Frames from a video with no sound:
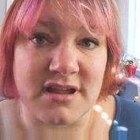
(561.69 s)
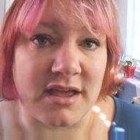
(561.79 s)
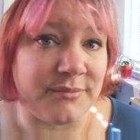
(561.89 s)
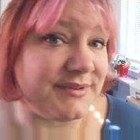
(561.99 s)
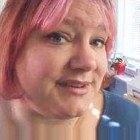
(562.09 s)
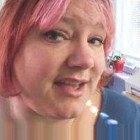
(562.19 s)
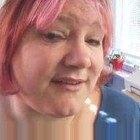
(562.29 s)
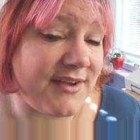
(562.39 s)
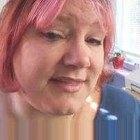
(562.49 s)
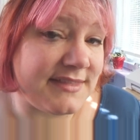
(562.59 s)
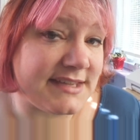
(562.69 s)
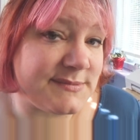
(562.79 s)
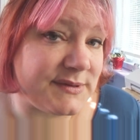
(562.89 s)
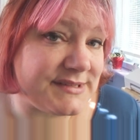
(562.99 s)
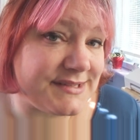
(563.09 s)
I wouldn't have had the
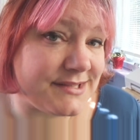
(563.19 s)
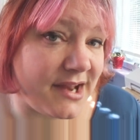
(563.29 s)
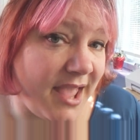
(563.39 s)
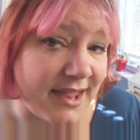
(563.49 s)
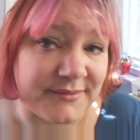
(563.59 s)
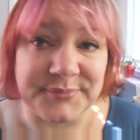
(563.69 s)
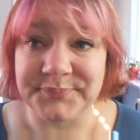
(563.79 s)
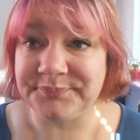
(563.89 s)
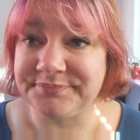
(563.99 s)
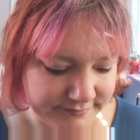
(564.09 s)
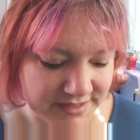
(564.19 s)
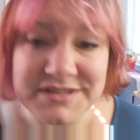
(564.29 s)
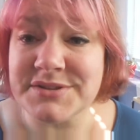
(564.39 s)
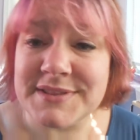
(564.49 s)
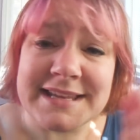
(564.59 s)
experiences that I had.
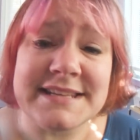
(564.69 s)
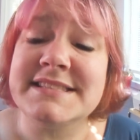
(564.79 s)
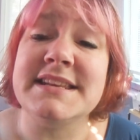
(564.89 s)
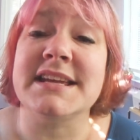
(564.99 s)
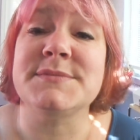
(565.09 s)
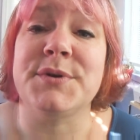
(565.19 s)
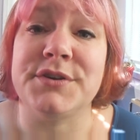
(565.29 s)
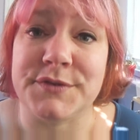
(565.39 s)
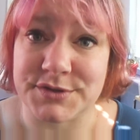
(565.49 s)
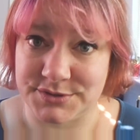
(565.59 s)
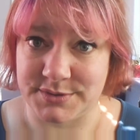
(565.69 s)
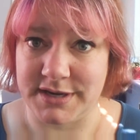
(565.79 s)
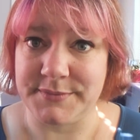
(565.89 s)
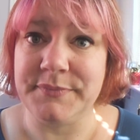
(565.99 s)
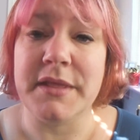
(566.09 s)
So that is the next part of her
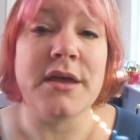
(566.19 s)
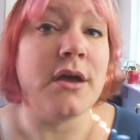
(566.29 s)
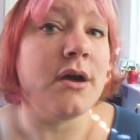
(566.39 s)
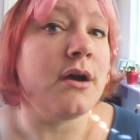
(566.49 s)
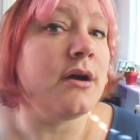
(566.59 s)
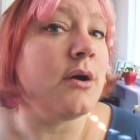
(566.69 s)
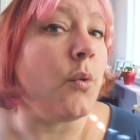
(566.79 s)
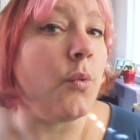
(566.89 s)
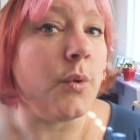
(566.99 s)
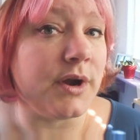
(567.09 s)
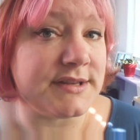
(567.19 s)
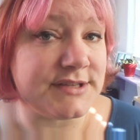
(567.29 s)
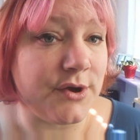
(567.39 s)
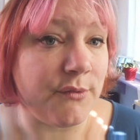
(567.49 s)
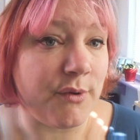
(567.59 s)
story. Where does
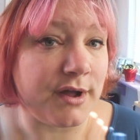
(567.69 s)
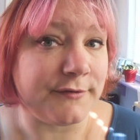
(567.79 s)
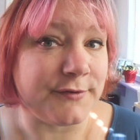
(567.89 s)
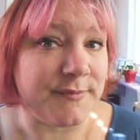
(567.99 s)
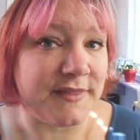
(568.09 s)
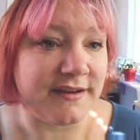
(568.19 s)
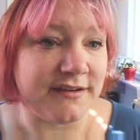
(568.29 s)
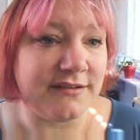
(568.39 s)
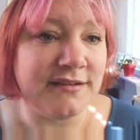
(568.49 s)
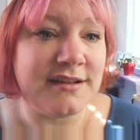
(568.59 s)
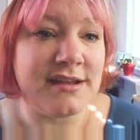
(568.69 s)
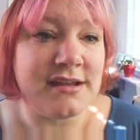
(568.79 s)
it go on from there?